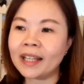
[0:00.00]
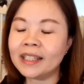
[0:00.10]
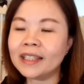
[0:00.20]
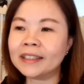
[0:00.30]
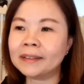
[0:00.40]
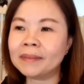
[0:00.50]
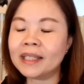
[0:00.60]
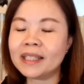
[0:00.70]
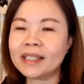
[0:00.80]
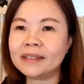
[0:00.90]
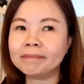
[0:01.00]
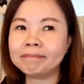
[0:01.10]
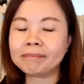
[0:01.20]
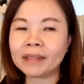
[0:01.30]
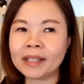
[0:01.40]
I think this
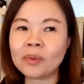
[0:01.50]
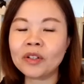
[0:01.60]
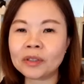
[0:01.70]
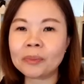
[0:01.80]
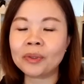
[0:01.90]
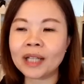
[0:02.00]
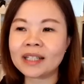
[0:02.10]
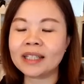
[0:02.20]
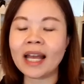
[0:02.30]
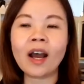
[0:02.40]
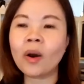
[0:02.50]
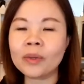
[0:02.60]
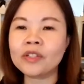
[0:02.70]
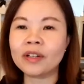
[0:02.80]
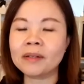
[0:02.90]
is one of the products that I
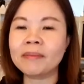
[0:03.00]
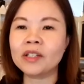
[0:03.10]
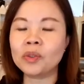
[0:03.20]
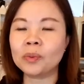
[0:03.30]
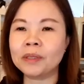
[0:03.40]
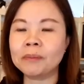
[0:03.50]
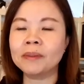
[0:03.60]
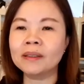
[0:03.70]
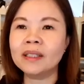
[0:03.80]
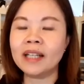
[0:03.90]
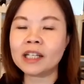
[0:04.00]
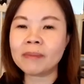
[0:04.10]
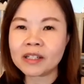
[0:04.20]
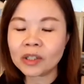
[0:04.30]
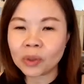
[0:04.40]
always recommend to people,
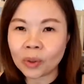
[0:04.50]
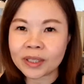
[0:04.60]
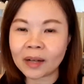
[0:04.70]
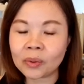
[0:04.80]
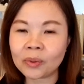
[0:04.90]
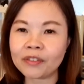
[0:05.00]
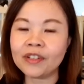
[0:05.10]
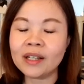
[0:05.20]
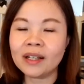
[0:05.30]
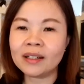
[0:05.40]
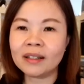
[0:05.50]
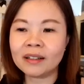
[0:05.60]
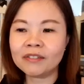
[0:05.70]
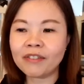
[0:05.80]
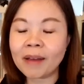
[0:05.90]
especially those who have
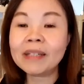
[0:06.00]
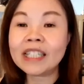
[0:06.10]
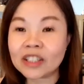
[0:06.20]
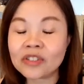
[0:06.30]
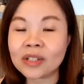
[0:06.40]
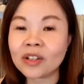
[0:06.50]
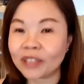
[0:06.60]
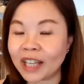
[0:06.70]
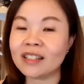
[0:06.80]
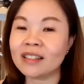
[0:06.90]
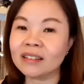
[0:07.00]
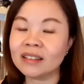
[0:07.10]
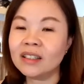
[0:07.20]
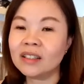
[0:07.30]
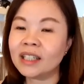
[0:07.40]
family history of
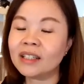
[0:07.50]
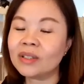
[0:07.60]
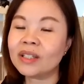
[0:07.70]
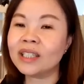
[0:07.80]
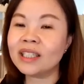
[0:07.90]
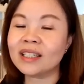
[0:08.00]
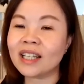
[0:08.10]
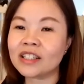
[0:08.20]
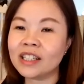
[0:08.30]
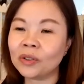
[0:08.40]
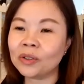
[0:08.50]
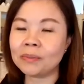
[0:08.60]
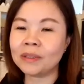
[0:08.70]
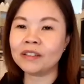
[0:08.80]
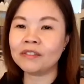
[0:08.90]
cancer. Okay, because so this is actually
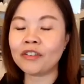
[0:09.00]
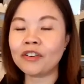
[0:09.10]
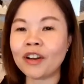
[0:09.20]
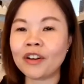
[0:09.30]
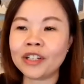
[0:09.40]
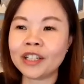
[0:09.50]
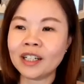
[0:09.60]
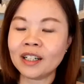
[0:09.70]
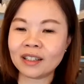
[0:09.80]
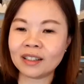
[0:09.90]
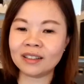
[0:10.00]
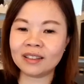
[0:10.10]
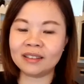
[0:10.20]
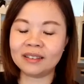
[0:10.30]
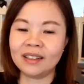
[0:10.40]
going to be very, very.
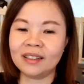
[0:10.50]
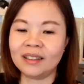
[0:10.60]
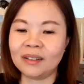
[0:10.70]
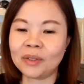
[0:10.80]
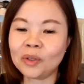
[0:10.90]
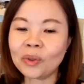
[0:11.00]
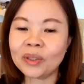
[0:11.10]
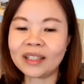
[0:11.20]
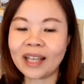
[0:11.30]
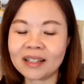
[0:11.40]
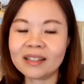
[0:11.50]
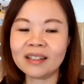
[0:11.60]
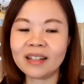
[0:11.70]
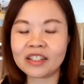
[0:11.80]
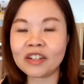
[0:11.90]
We know that
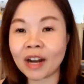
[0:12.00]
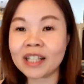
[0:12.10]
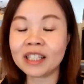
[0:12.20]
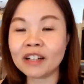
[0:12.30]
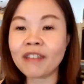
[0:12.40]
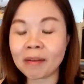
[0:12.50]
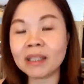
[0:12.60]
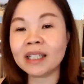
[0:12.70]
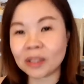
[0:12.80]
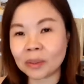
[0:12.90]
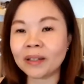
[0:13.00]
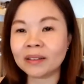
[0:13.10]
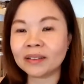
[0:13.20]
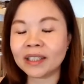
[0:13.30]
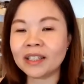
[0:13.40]
cancer actually runs in the family as
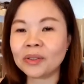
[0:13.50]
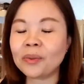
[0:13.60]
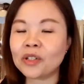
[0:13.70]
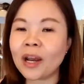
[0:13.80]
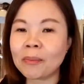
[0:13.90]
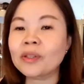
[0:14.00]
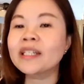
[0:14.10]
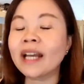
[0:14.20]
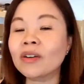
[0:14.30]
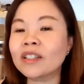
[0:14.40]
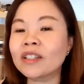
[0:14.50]
well. Okay, so we try and protect